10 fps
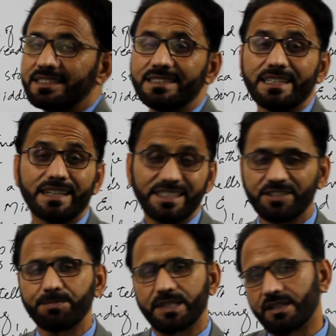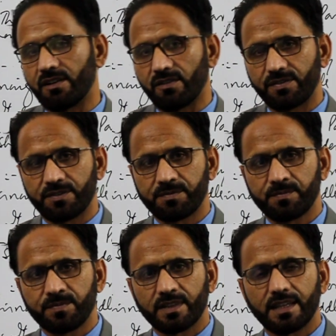narrative paragraph.
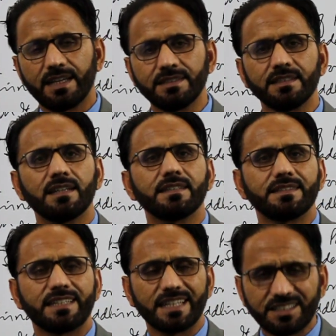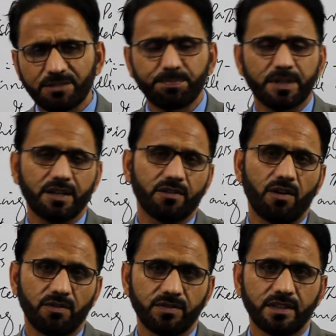In narrative
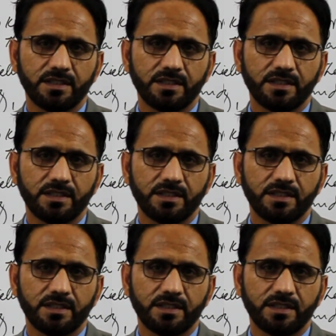paragraph,